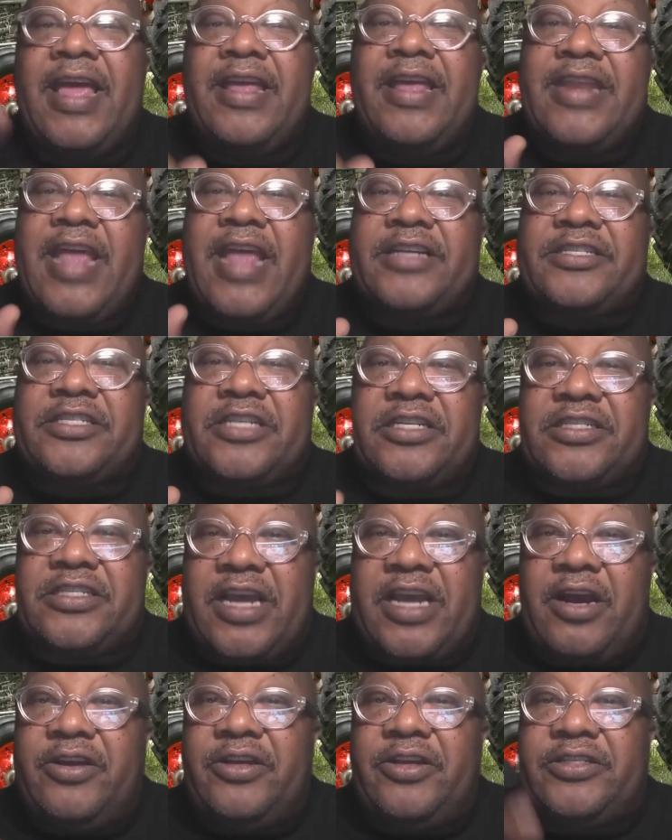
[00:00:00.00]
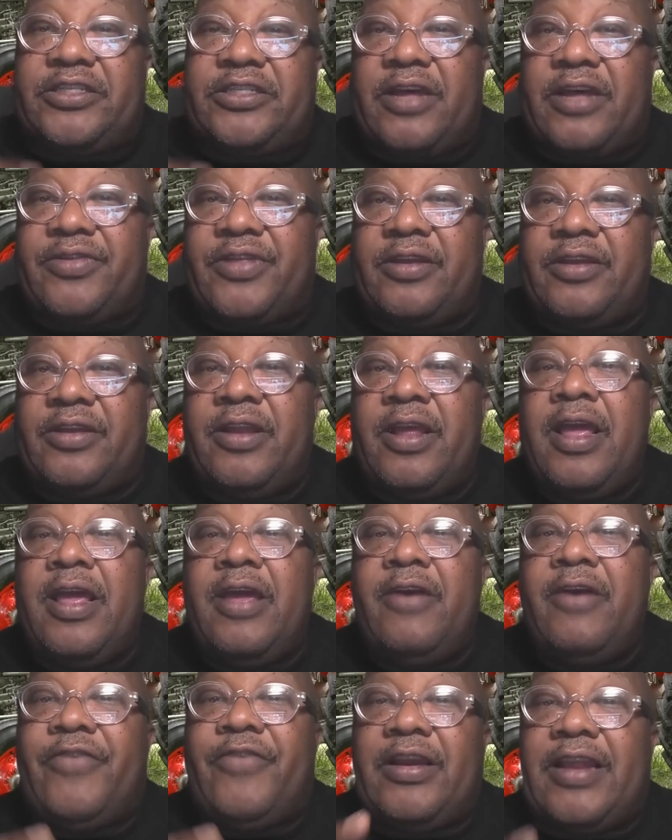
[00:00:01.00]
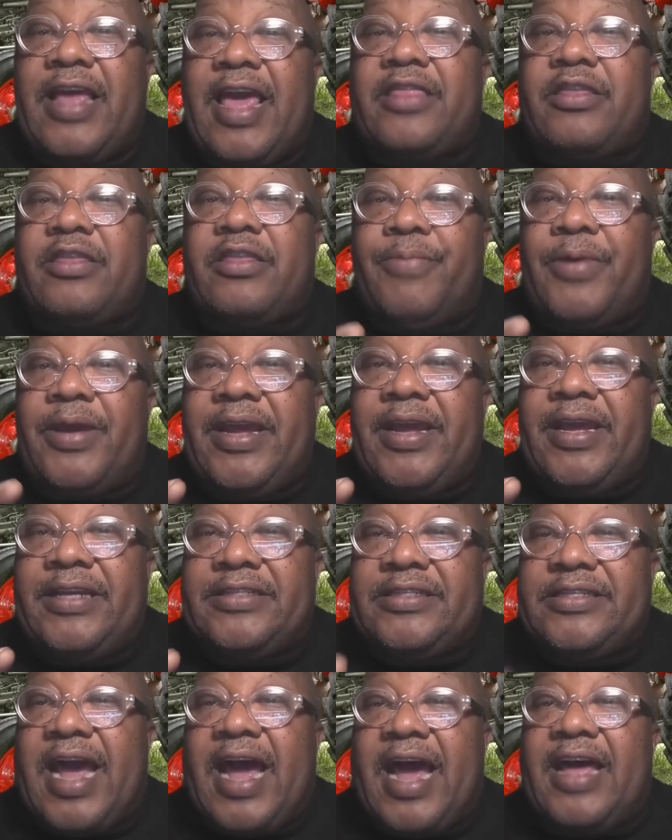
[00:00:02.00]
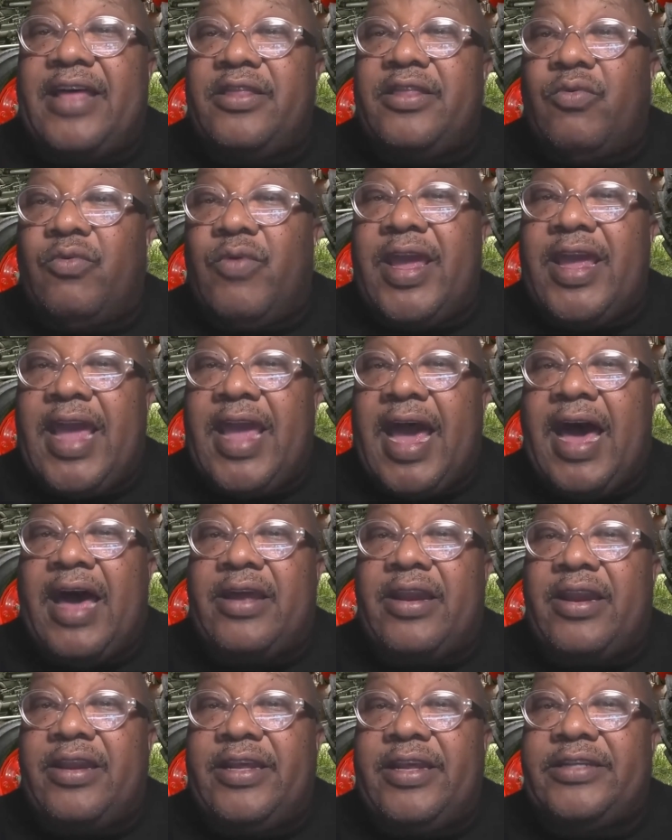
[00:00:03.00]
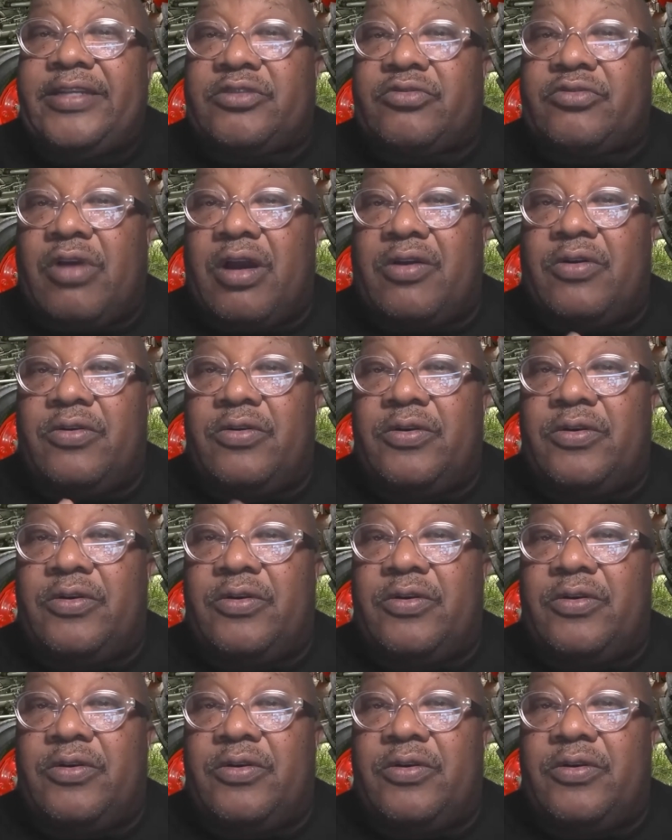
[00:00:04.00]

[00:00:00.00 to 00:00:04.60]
That should tell you something. Philanthropy is not the way out of this struggle.